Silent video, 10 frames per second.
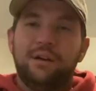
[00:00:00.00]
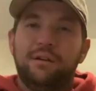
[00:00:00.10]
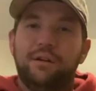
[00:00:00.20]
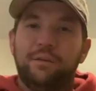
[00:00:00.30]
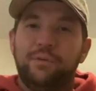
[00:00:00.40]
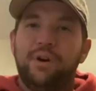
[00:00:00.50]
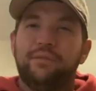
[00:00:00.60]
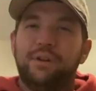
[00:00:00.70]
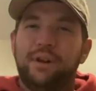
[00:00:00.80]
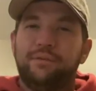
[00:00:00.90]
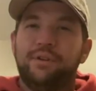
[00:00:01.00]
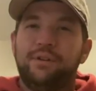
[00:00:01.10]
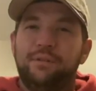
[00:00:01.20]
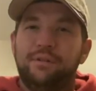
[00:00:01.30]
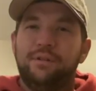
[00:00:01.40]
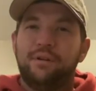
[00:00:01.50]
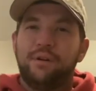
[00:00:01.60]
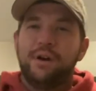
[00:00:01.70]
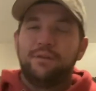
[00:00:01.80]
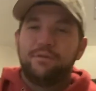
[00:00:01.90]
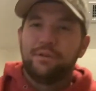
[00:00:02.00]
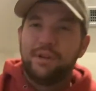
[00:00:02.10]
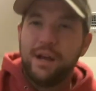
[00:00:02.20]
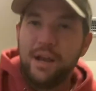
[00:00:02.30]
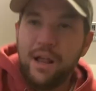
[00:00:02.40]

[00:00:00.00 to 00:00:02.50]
hope y'all have a good afternoon. All right, roll tide.